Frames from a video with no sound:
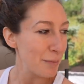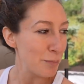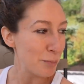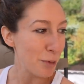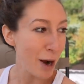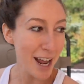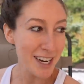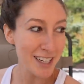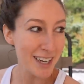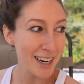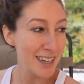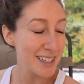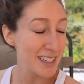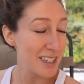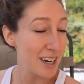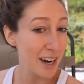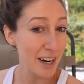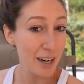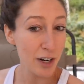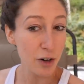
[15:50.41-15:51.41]
Brandon has
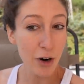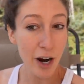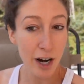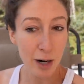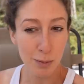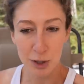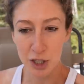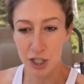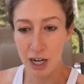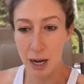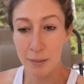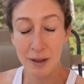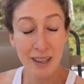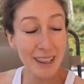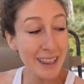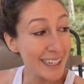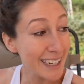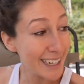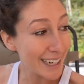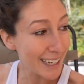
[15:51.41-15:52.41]
done an incredible job
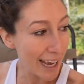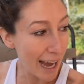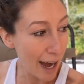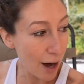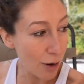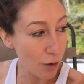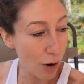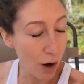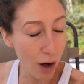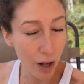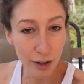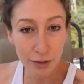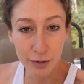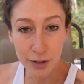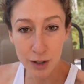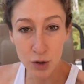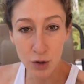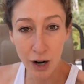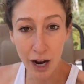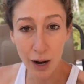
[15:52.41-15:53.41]
cleaning out all of
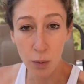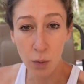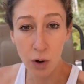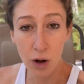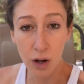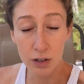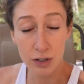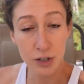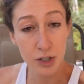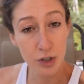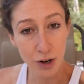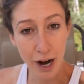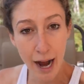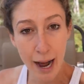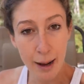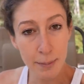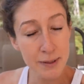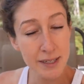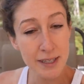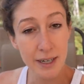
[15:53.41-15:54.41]
the drywall
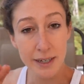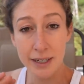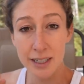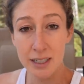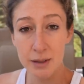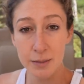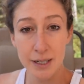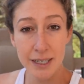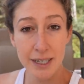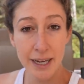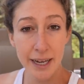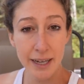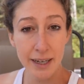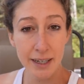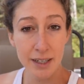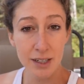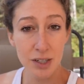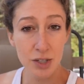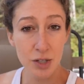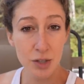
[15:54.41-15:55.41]
scraps that need to be
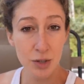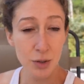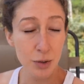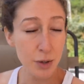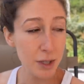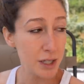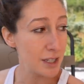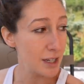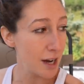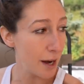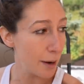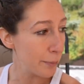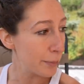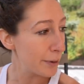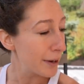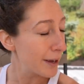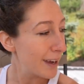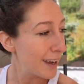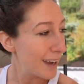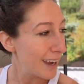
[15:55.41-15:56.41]
taken to the dump
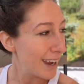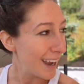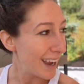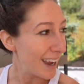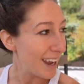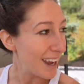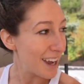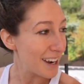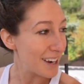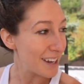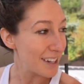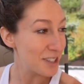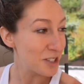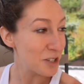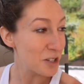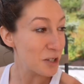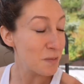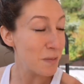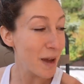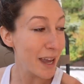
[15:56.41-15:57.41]
and it's
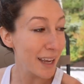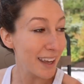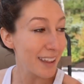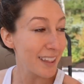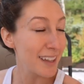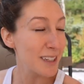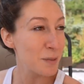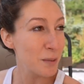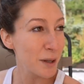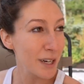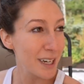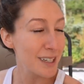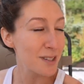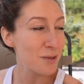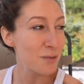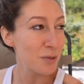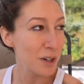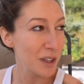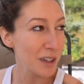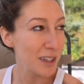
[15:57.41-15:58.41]
just making this
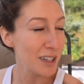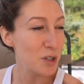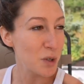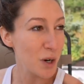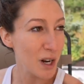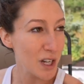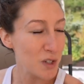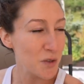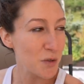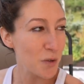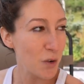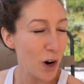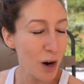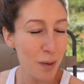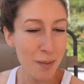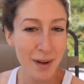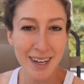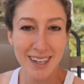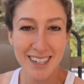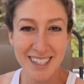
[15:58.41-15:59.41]
place really
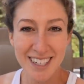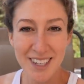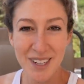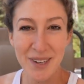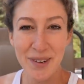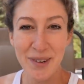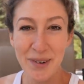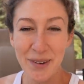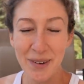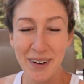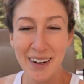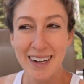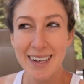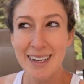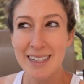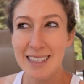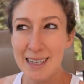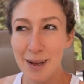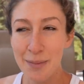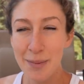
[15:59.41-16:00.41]
transform into
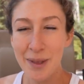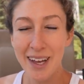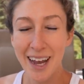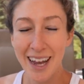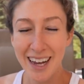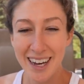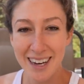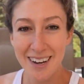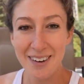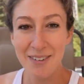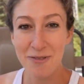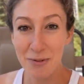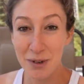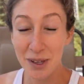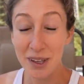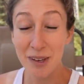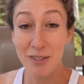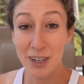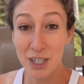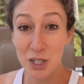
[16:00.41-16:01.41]
something I can
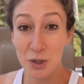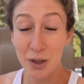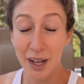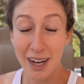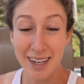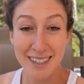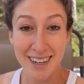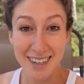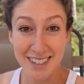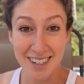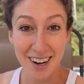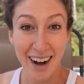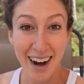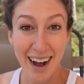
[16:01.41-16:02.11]
really visualize as our